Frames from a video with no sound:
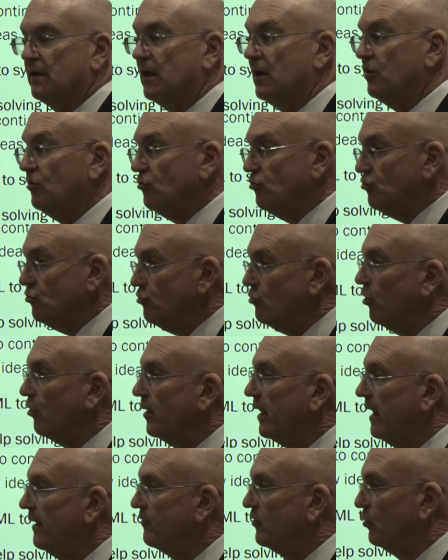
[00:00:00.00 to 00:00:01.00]
And you
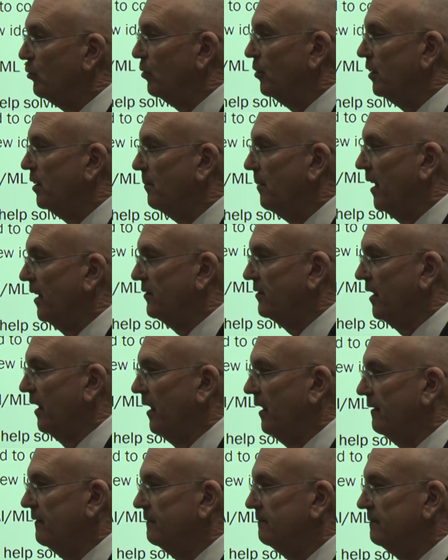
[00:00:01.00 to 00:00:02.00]
don't have to worry about that.
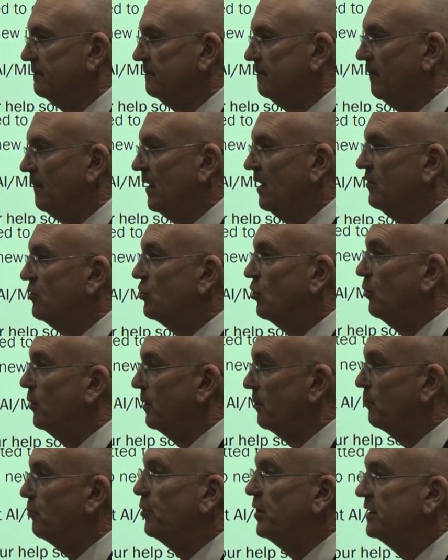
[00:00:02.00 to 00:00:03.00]
So
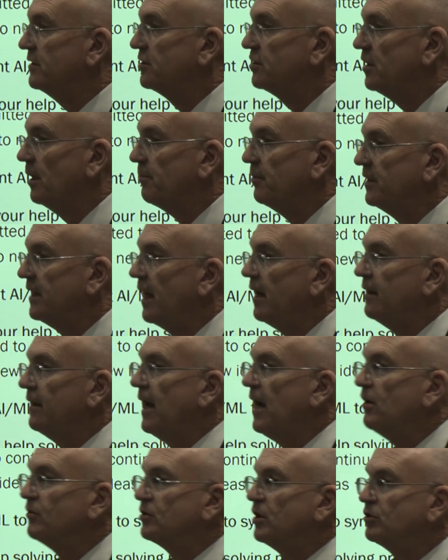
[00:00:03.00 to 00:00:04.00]
it brings us up, and that
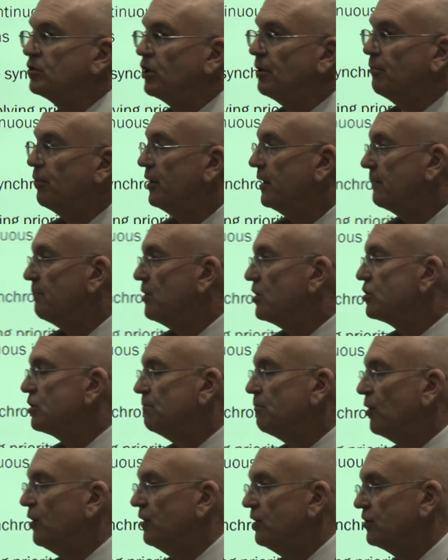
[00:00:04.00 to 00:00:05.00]
allows us to bring
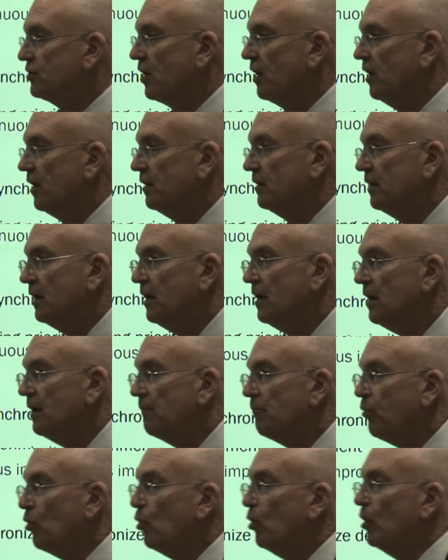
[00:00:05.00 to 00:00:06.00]
mission partners on
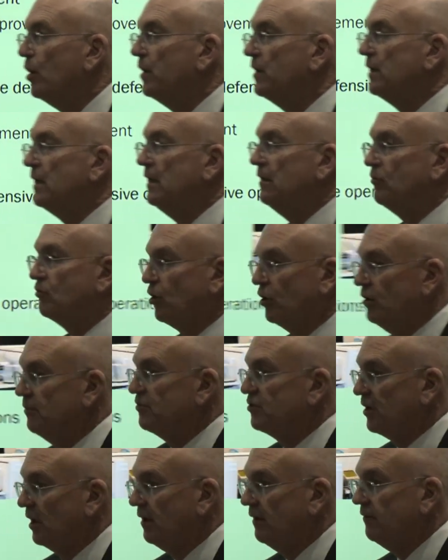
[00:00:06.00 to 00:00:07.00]
board in
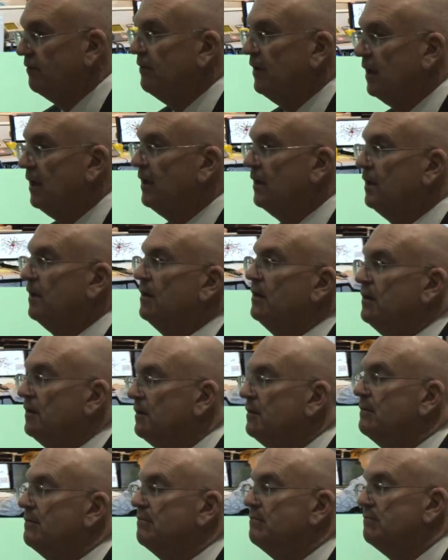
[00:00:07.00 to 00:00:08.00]
terms of
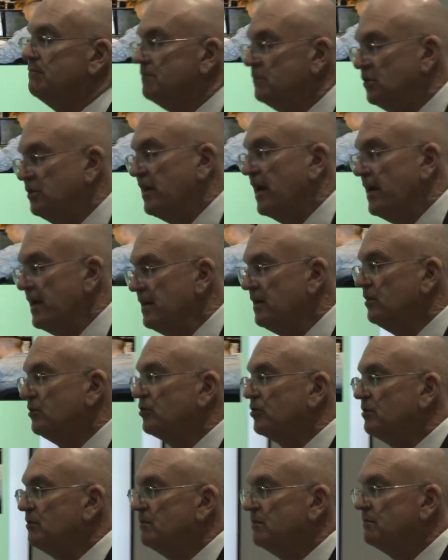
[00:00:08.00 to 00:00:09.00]

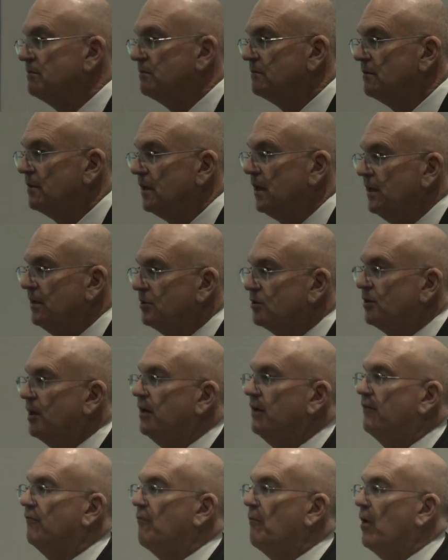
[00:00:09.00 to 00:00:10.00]
days
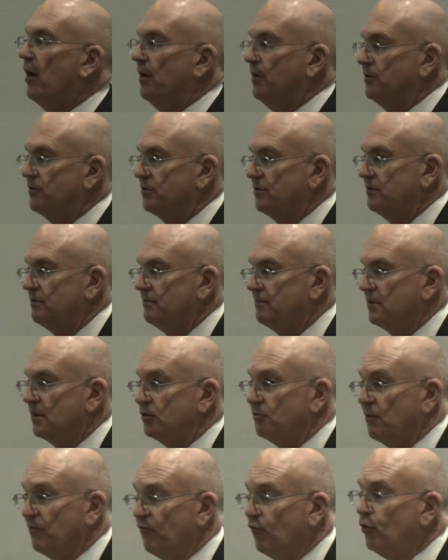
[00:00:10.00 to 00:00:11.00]
instead of months.
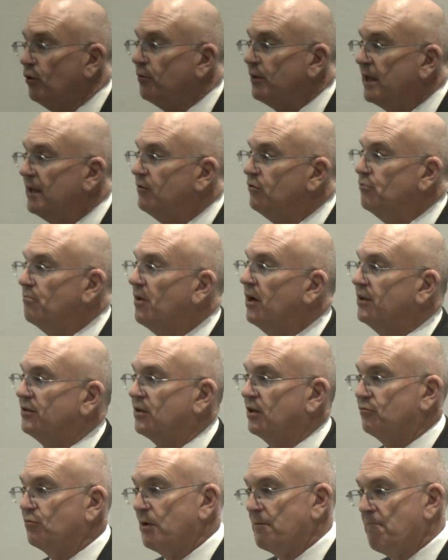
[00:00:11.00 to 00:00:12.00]
Because before we had to do months
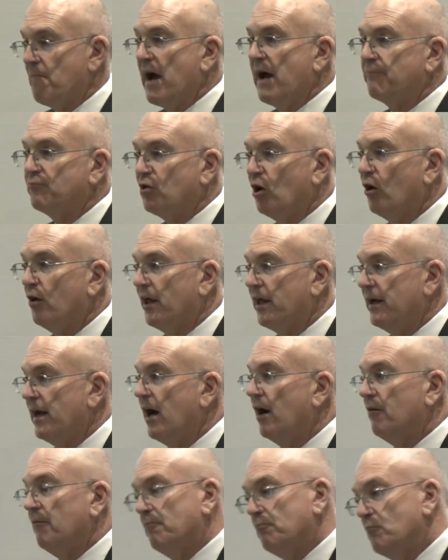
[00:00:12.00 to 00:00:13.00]
as we mapped all that
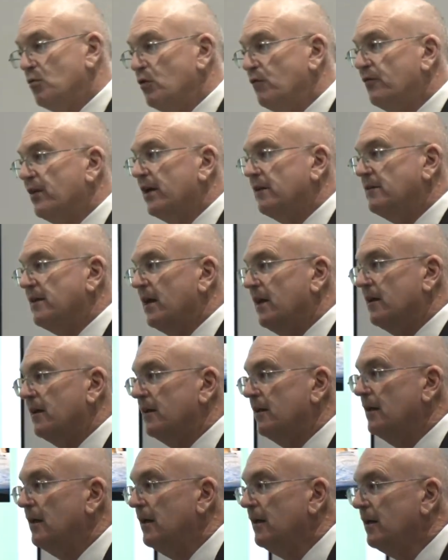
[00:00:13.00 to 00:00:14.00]
out and moved that
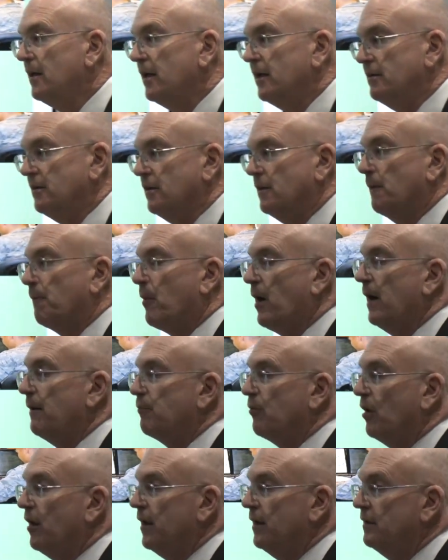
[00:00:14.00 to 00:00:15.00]
data and did the
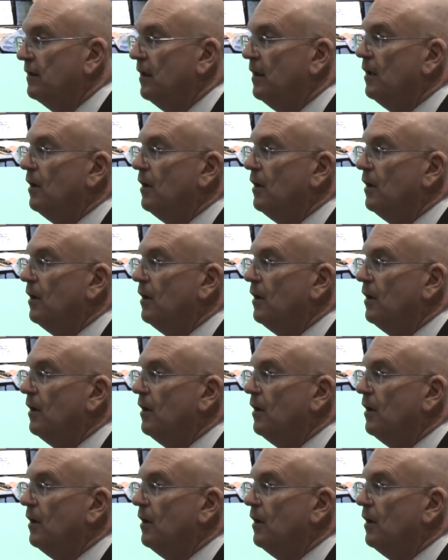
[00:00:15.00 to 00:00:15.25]
pipeline.